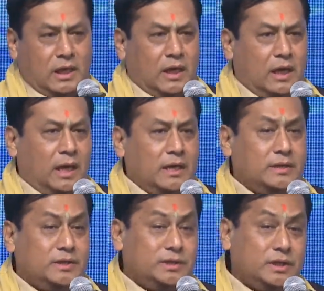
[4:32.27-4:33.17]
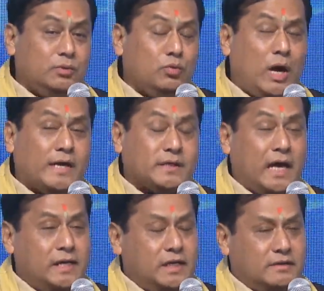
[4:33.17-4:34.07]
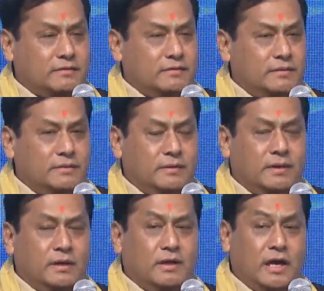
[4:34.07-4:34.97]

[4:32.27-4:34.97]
And it is he who has guided right